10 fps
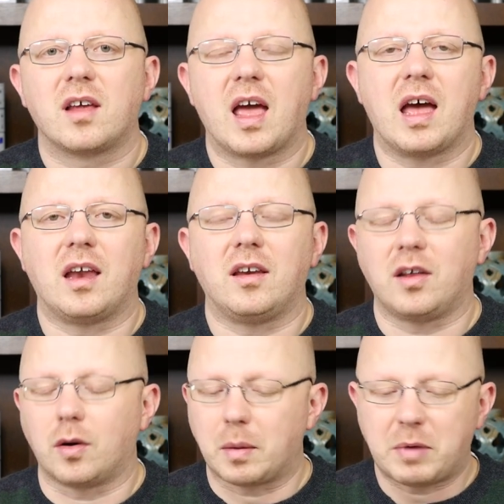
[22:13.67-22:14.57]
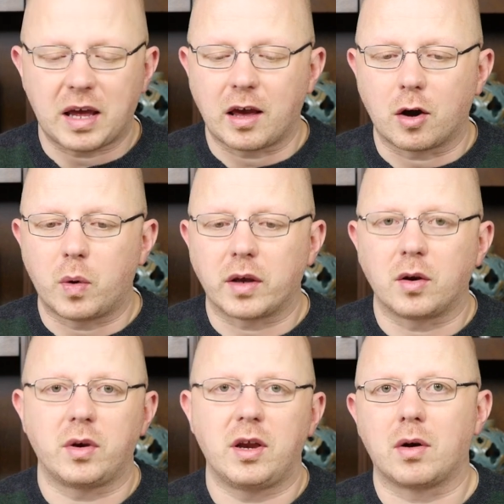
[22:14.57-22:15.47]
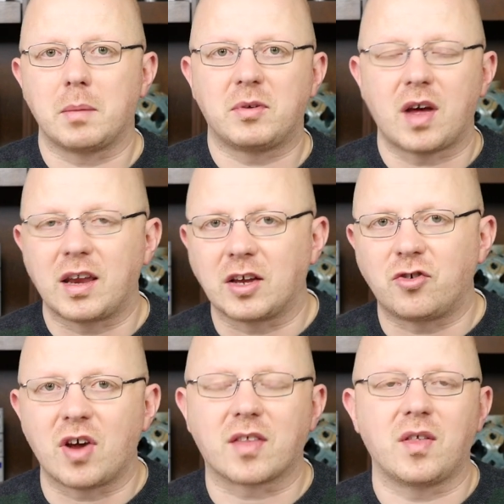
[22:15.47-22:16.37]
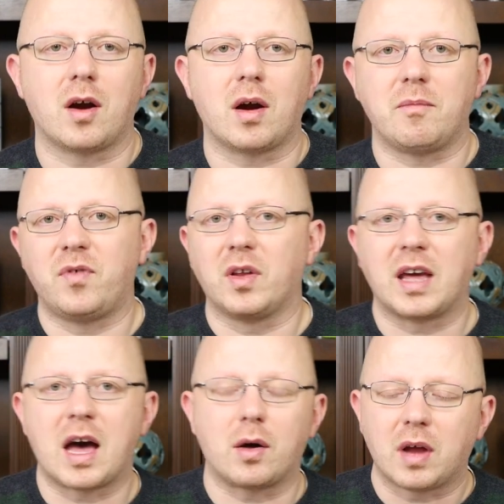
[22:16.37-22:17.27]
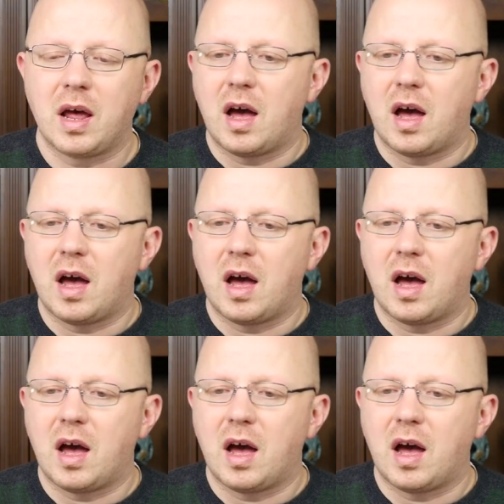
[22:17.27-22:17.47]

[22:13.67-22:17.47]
and you know i'm taking a quick note here i'm signing a check there i'm filling out